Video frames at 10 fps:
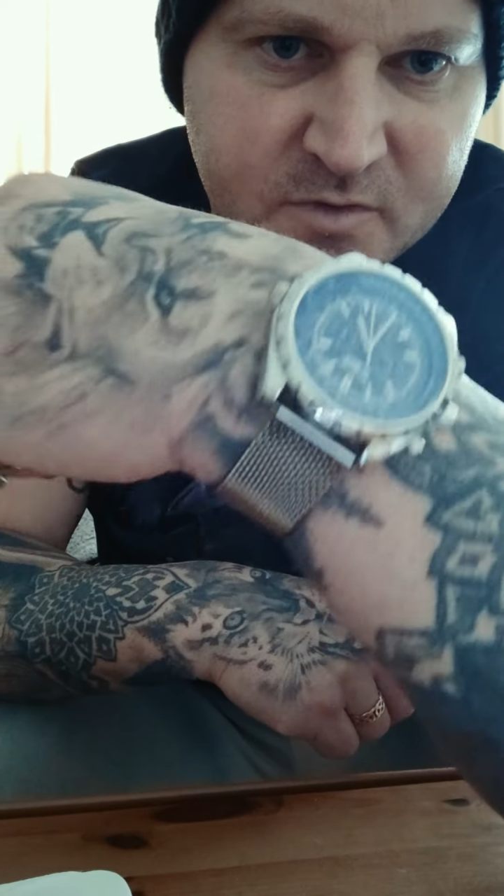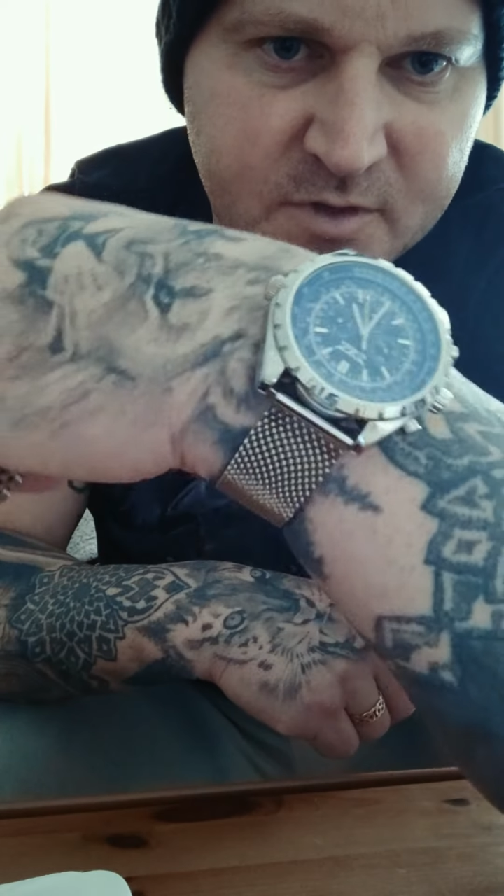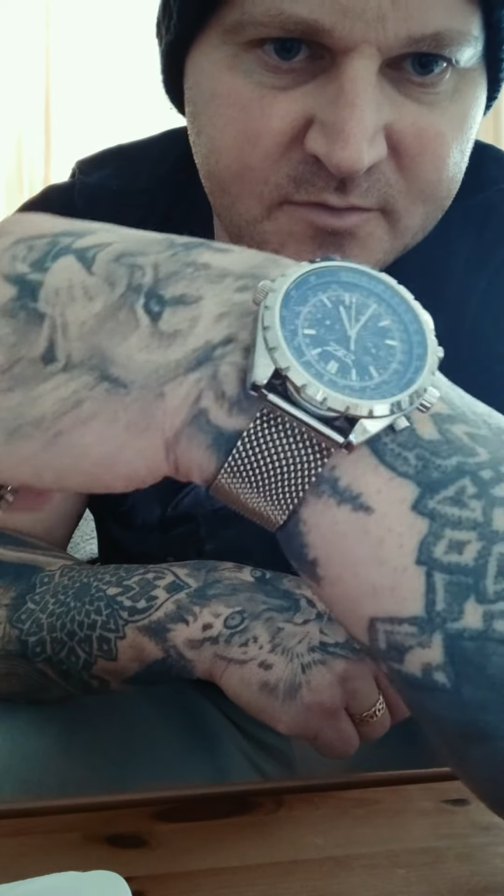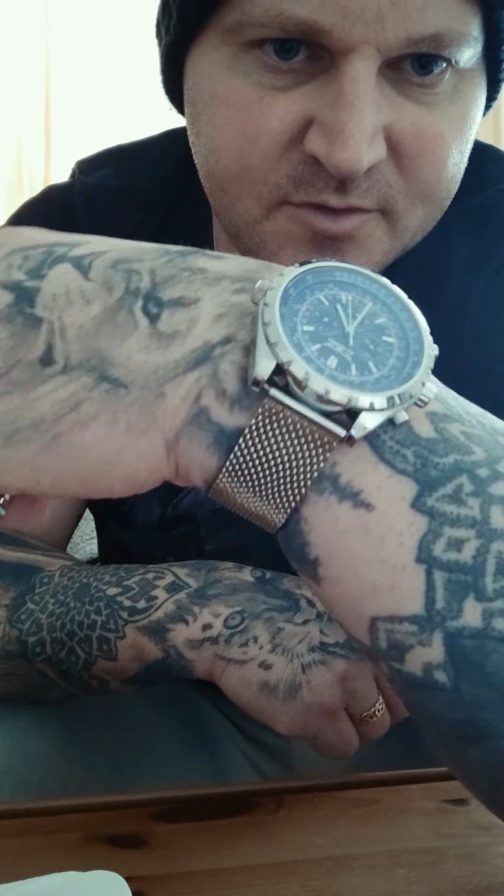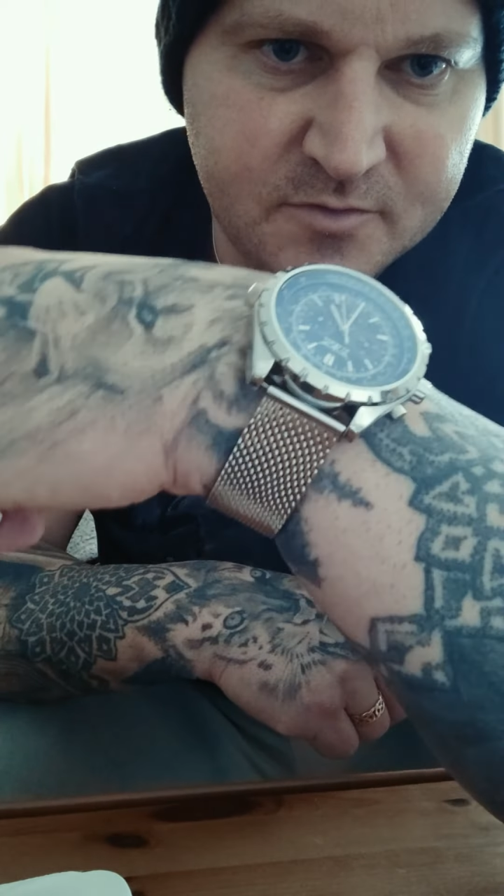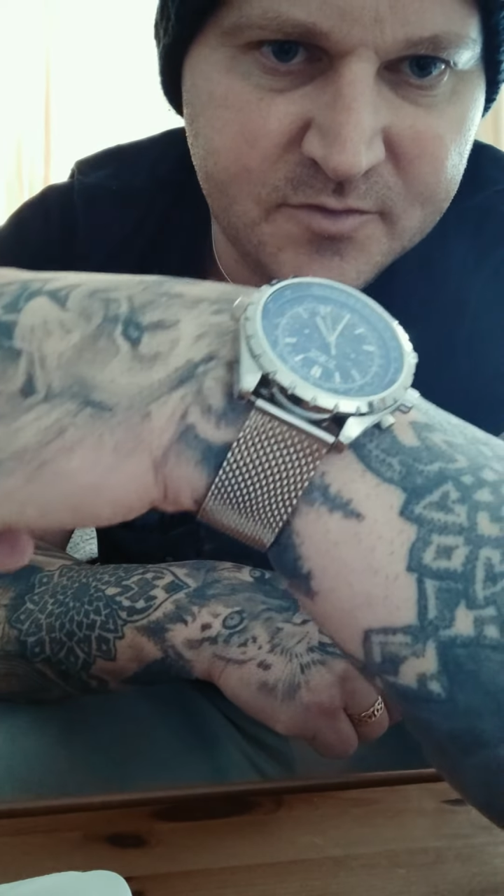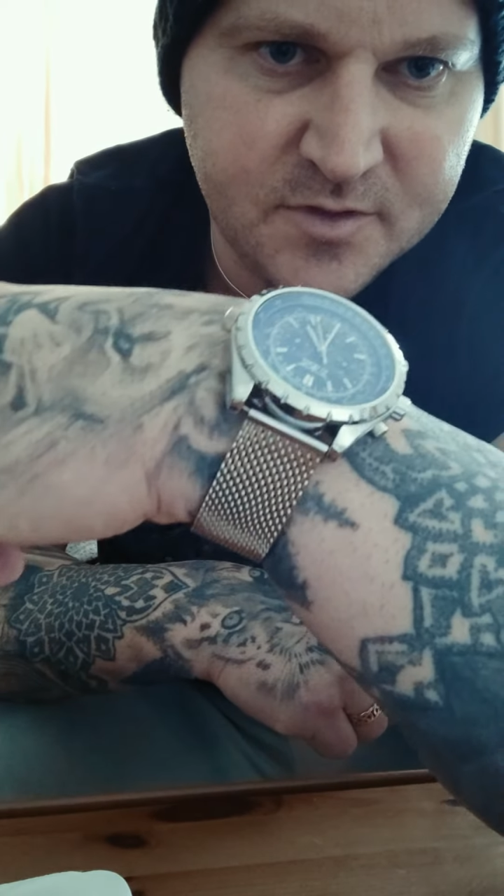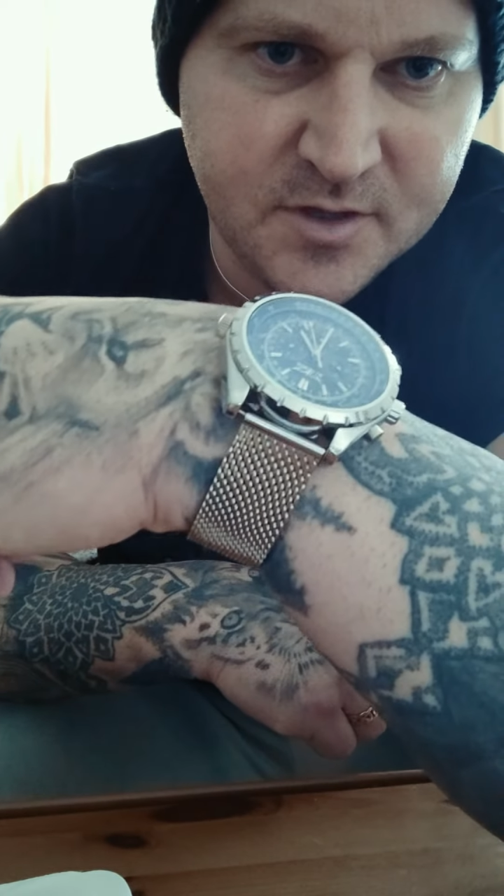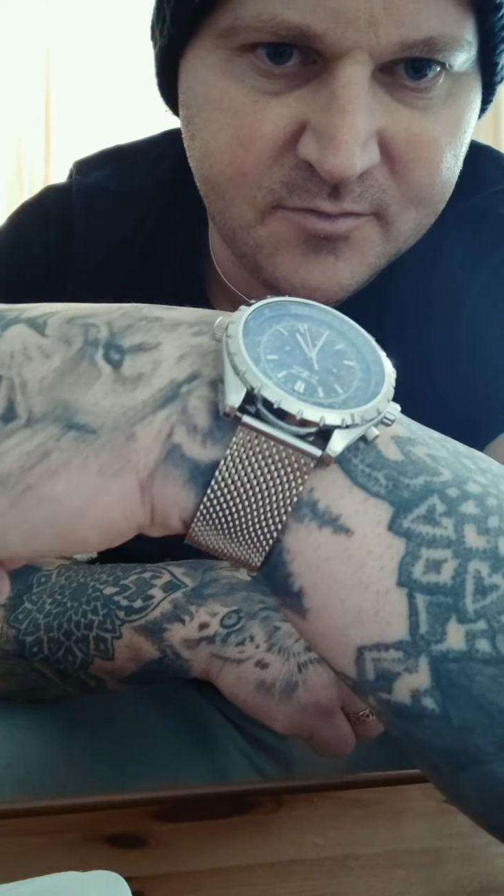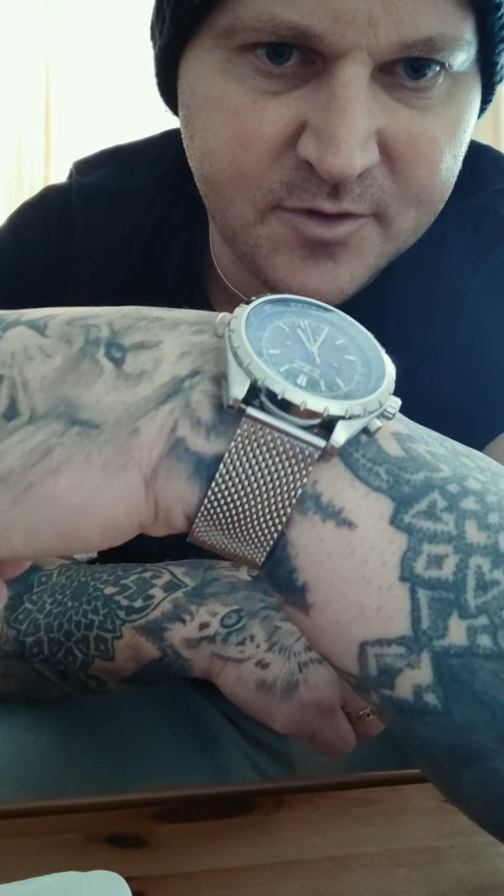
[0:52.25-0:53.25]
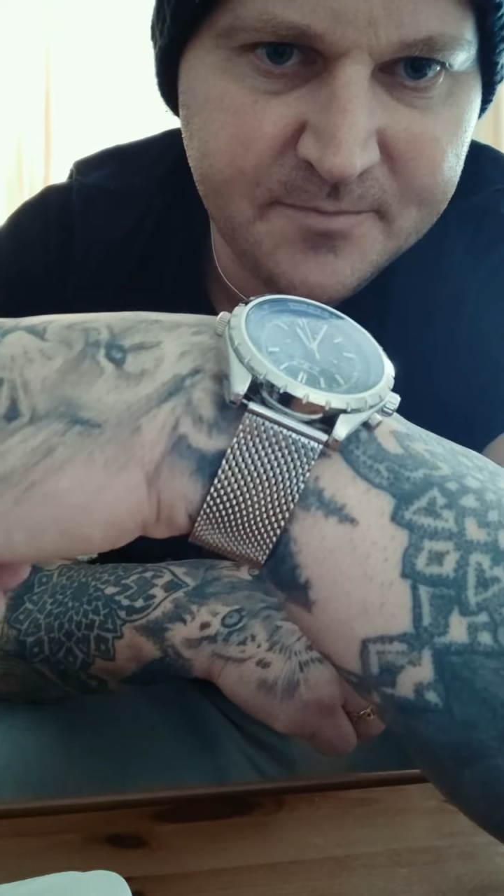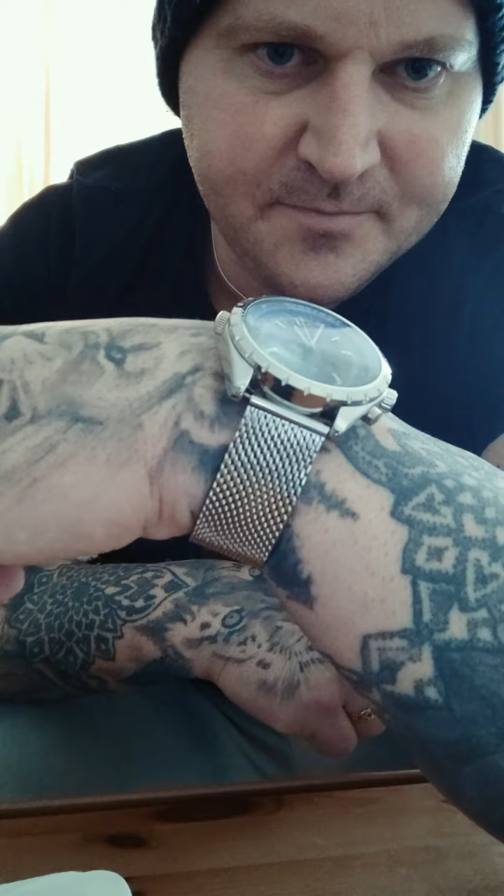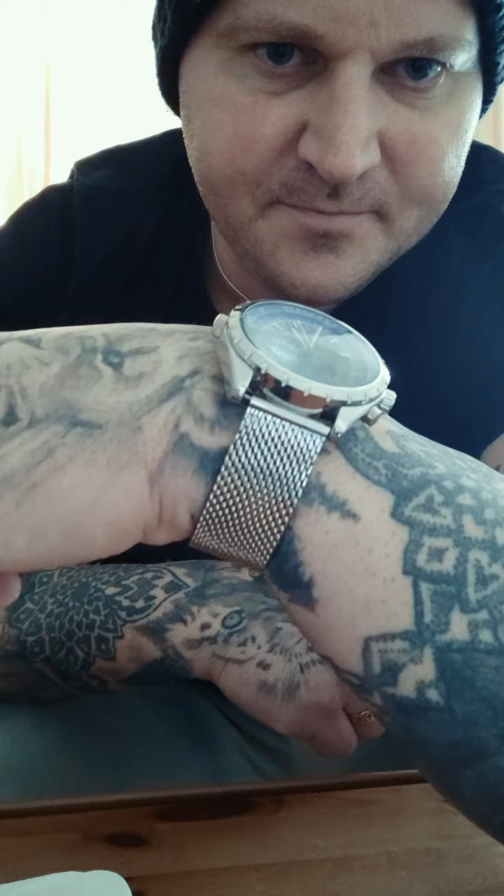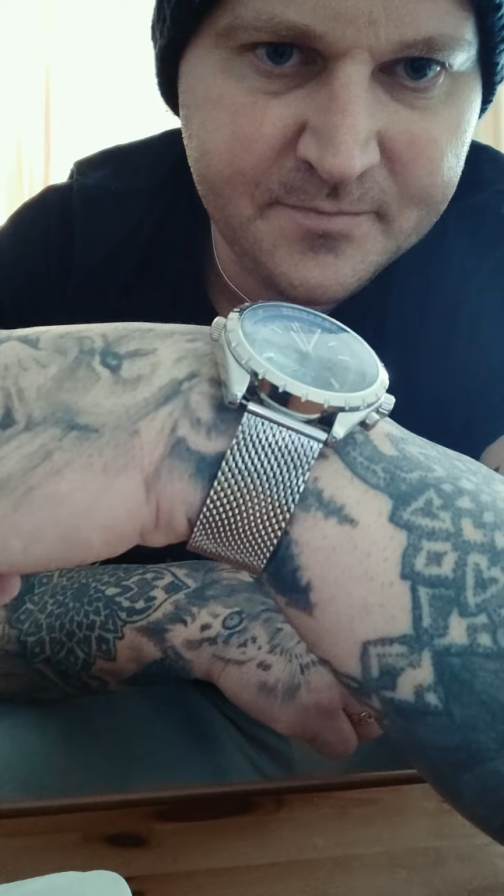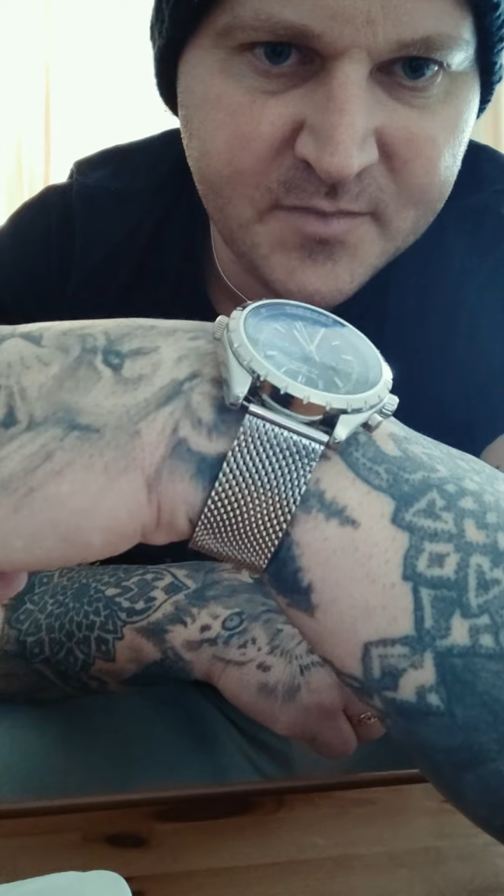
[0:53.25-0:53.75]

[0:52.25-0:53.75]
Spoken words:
So that, you can see that right.